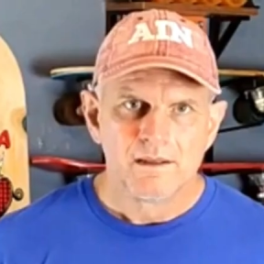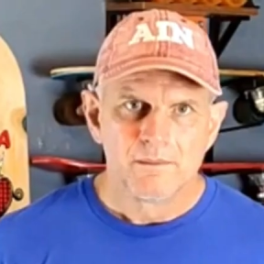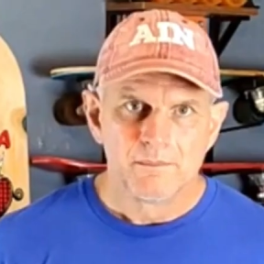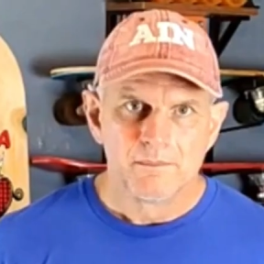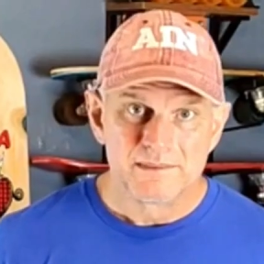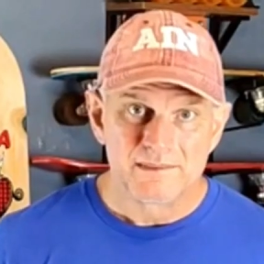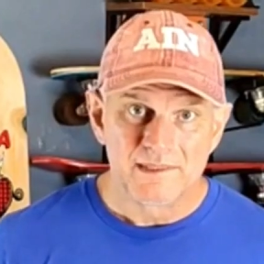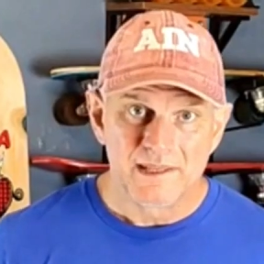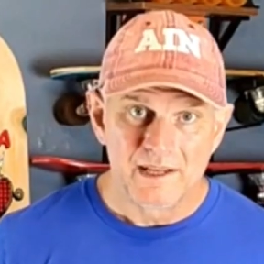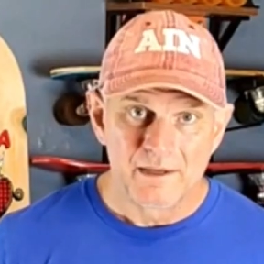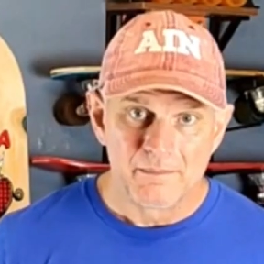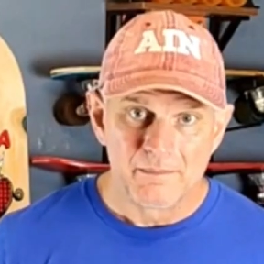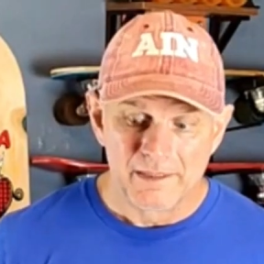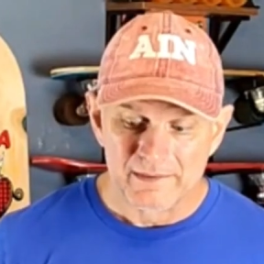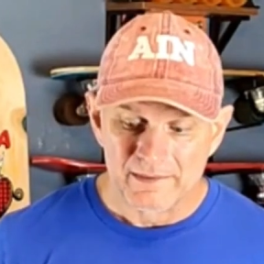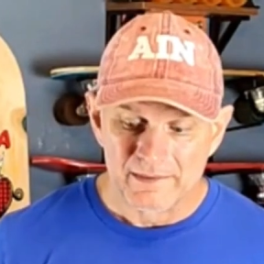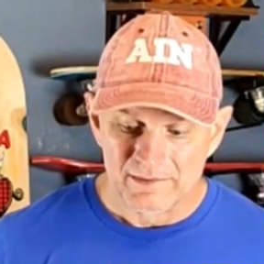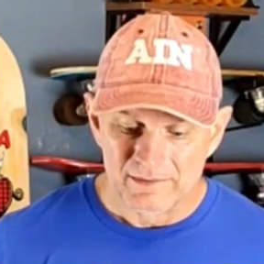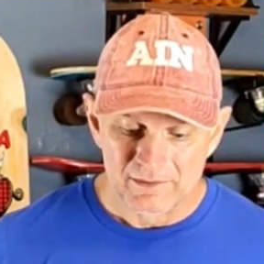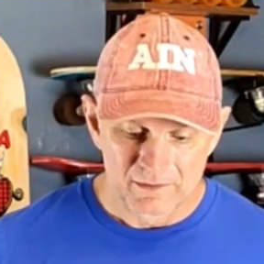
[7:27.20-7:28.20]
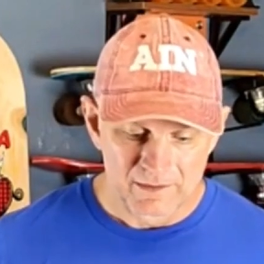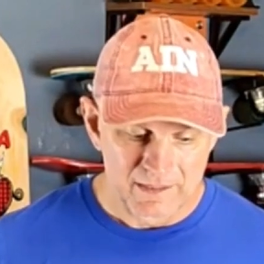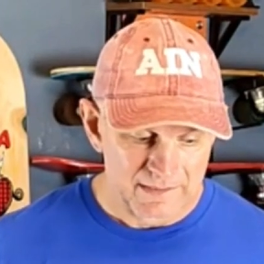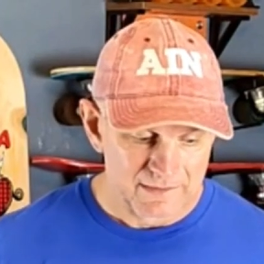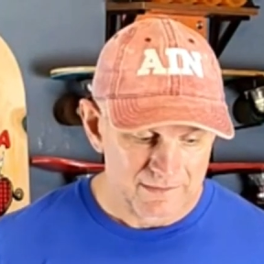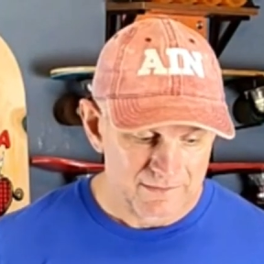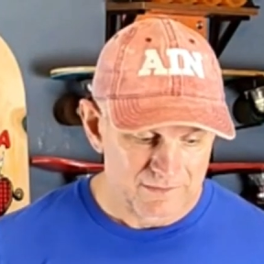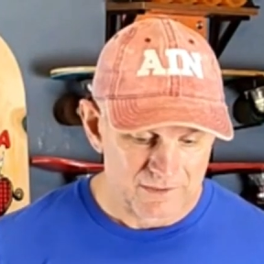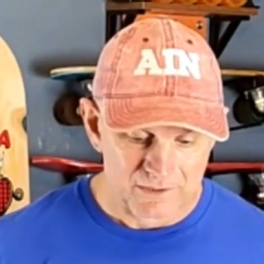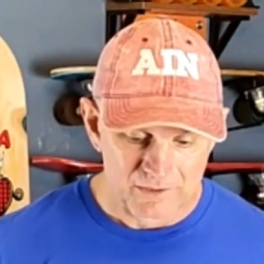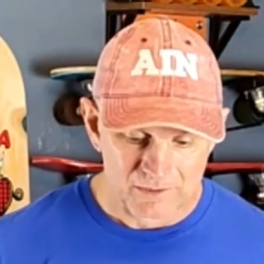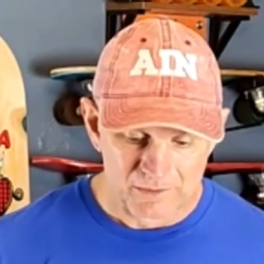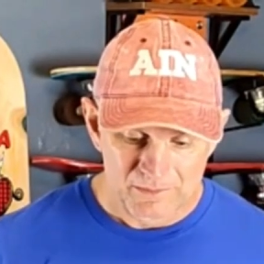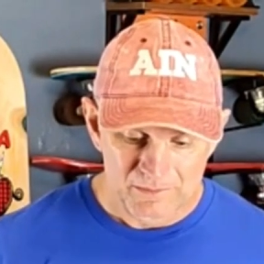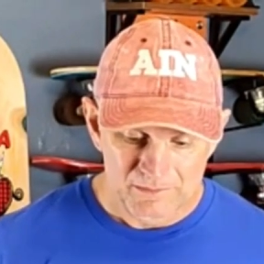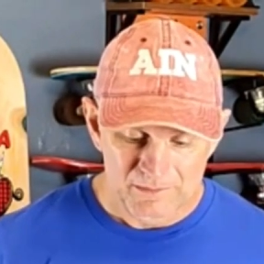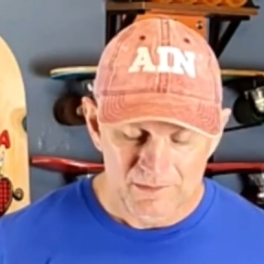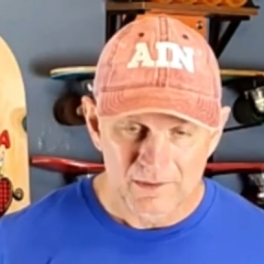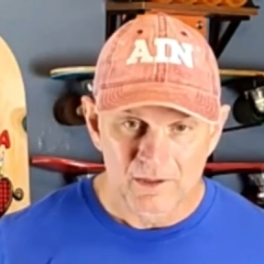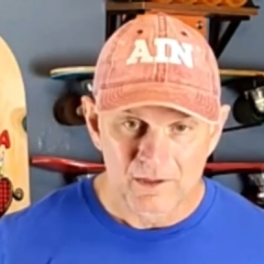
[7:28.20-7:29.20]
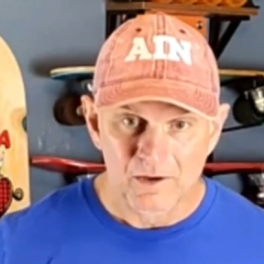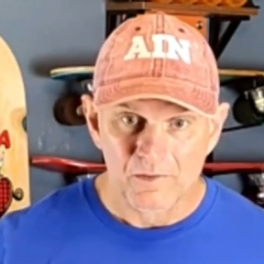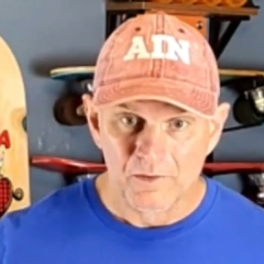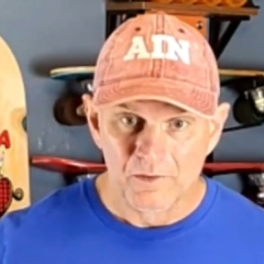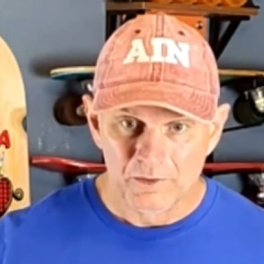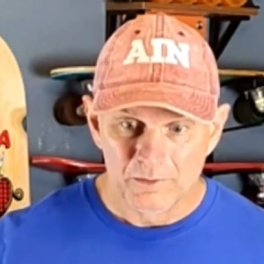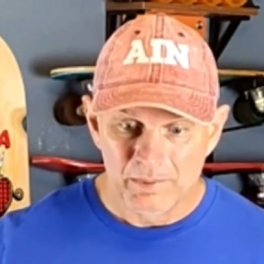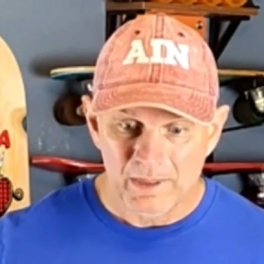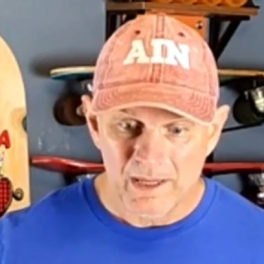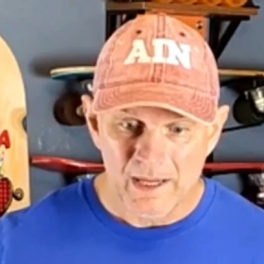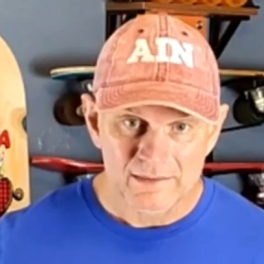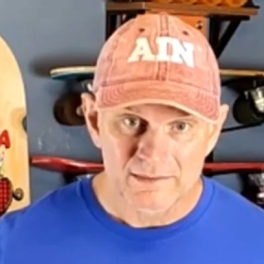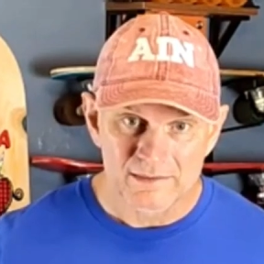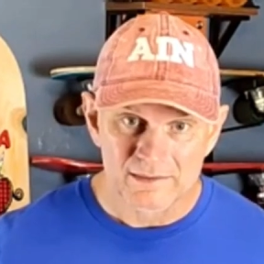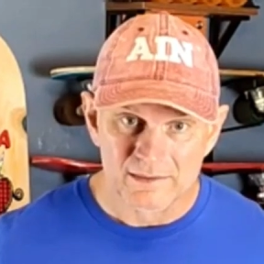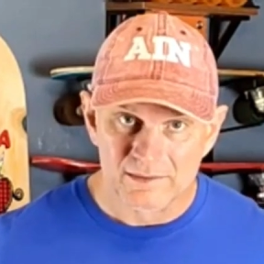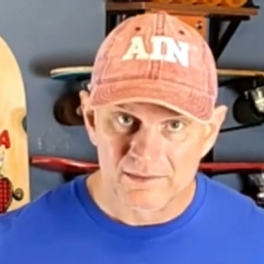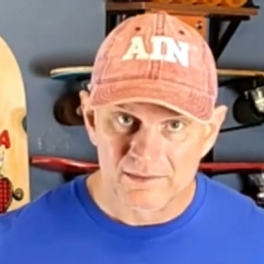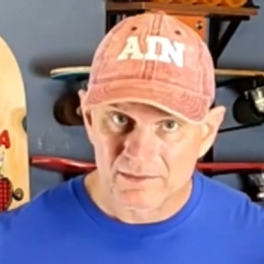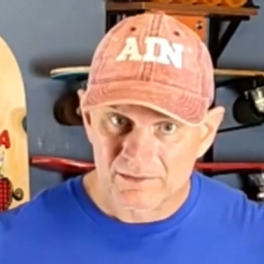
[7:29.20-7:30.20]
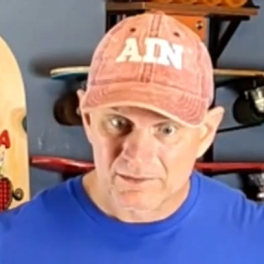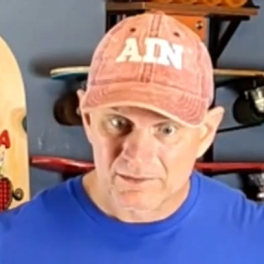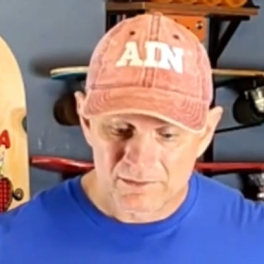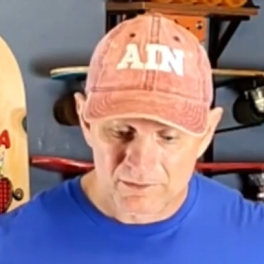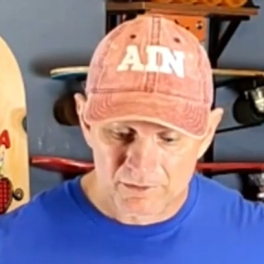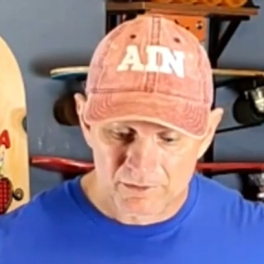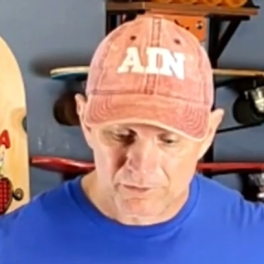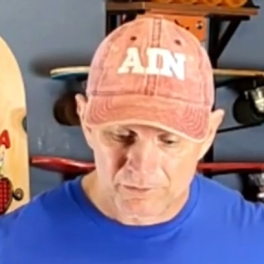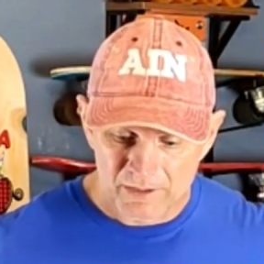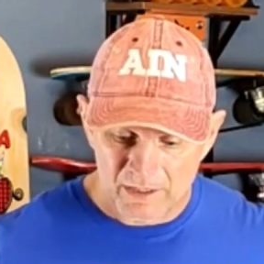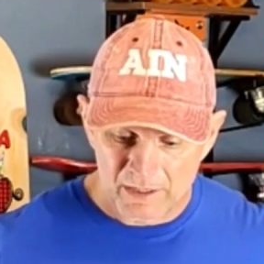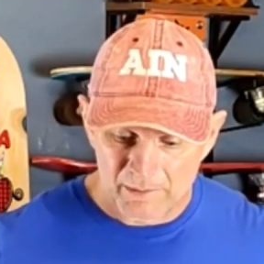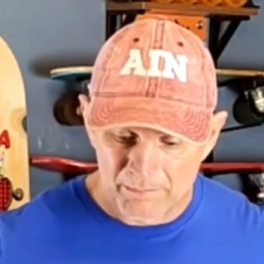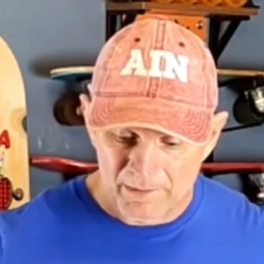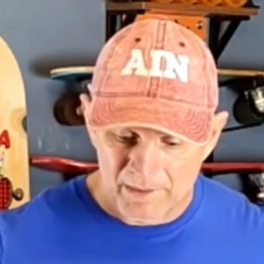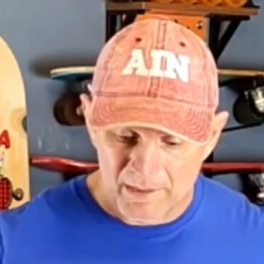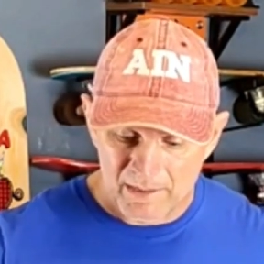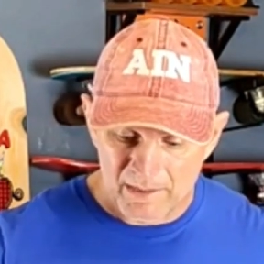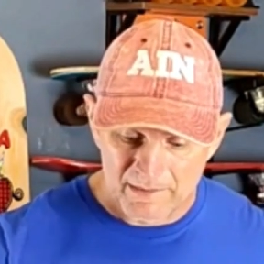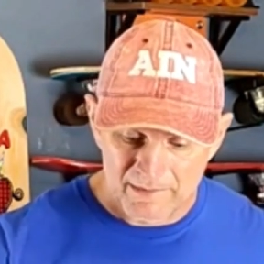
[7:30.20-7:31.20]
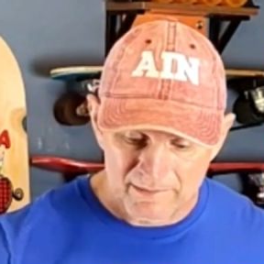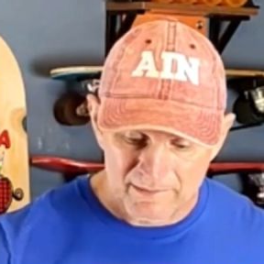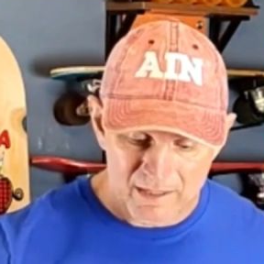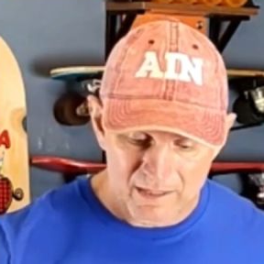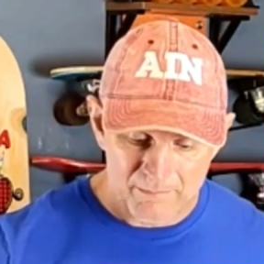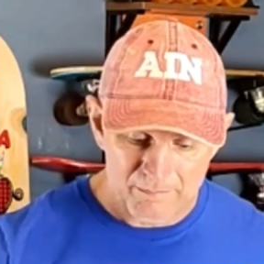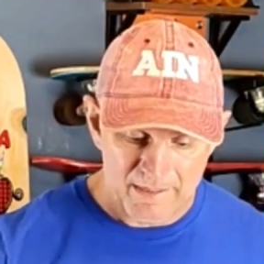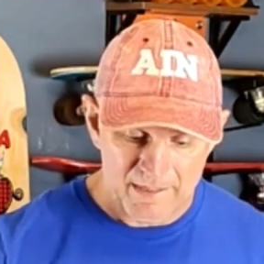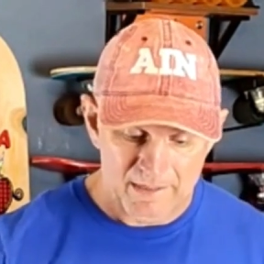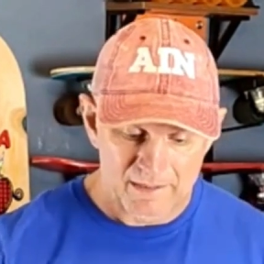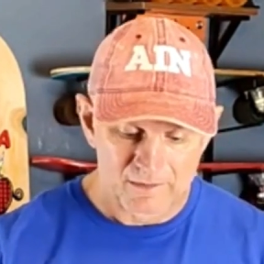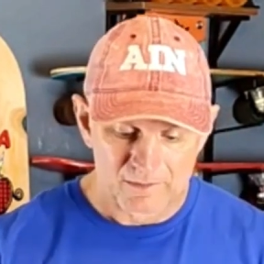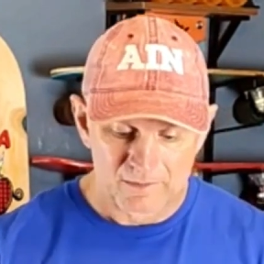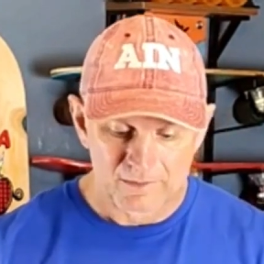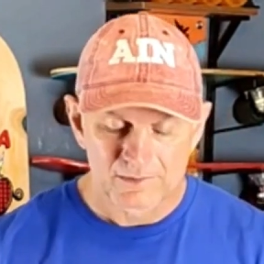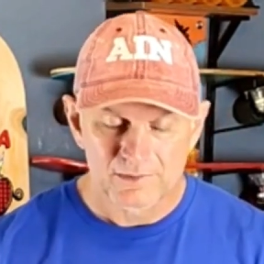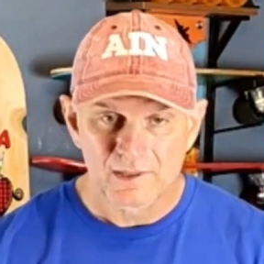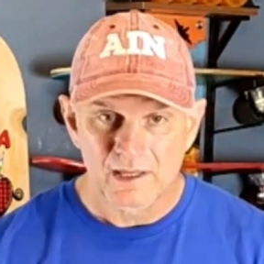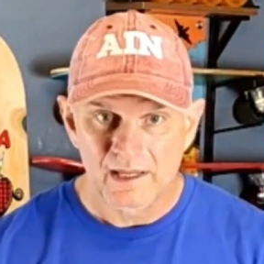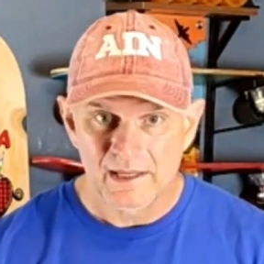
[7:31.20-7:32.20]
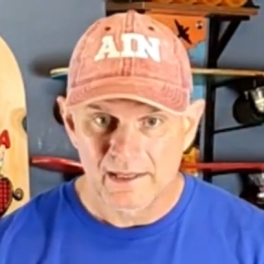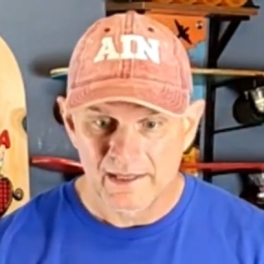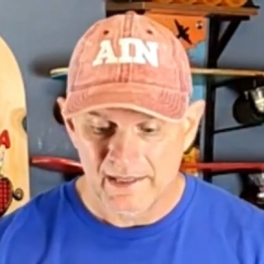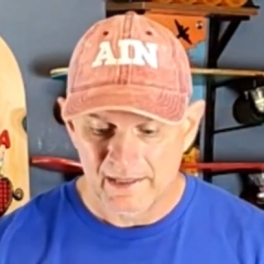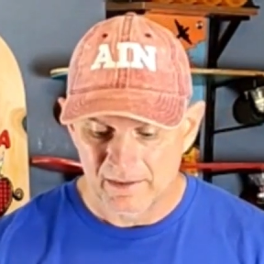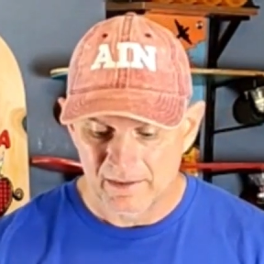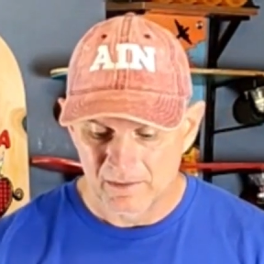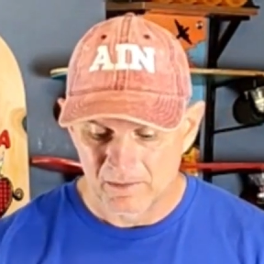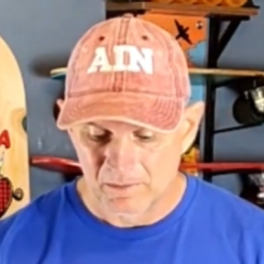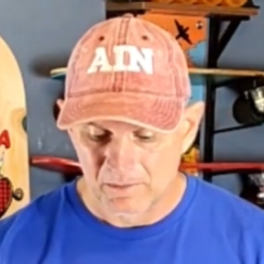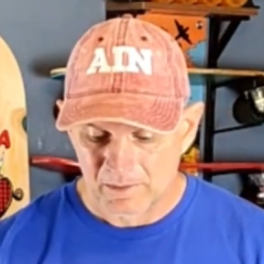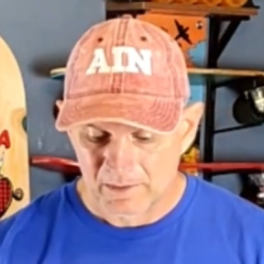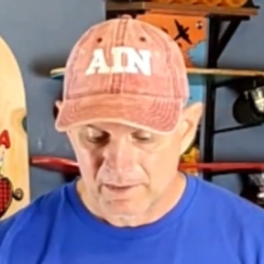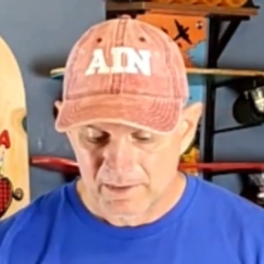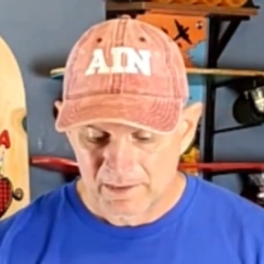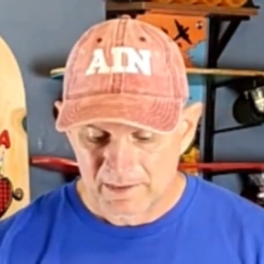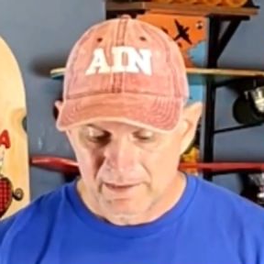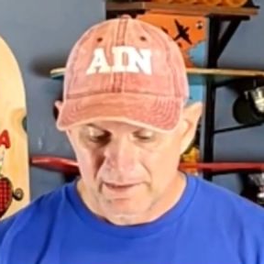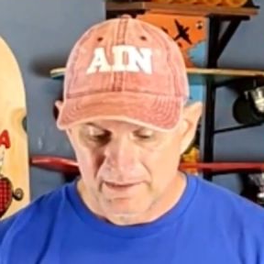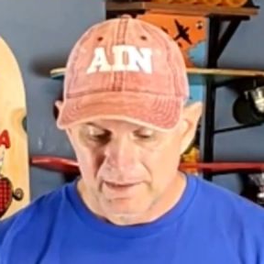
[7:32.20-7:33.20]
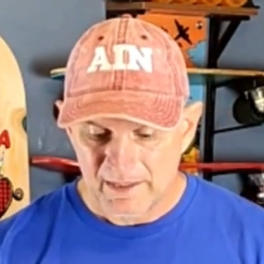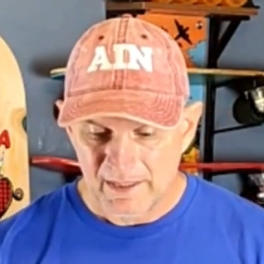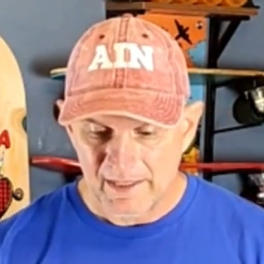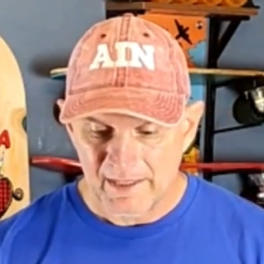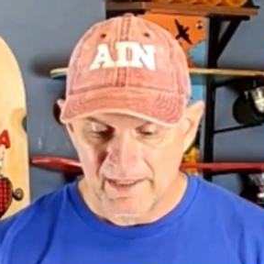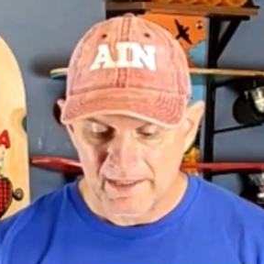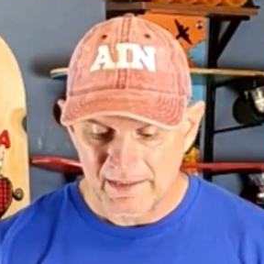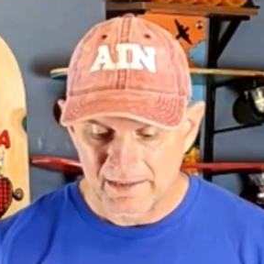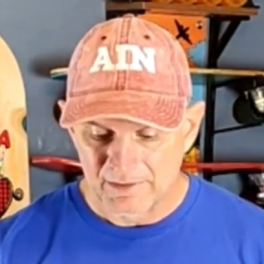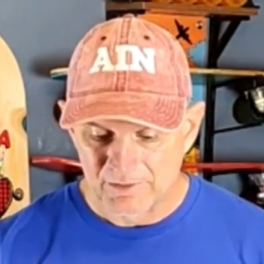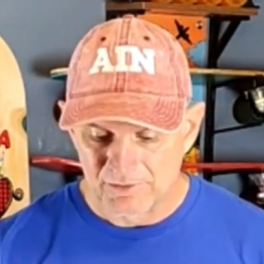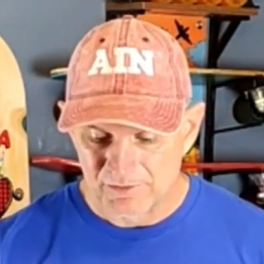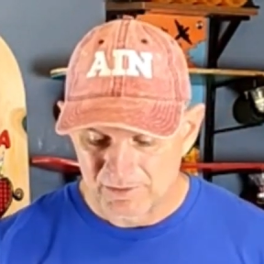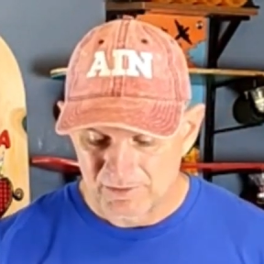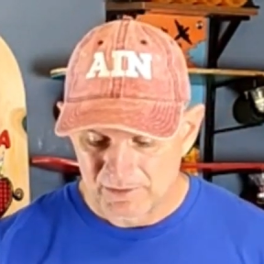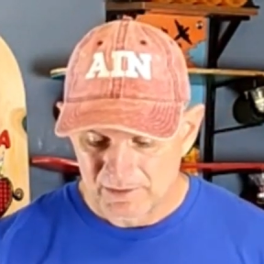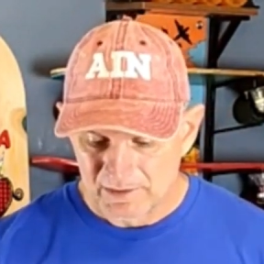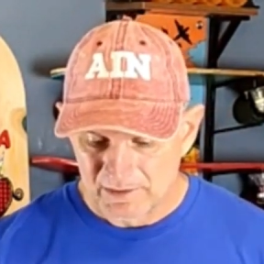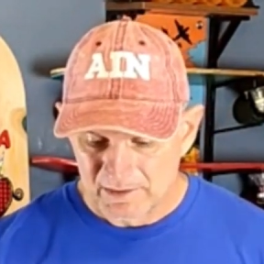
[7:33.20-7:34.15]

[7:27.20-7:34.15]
I'm excited about this. All right. So all those boxes, new tripod, top handle, side handle, cage,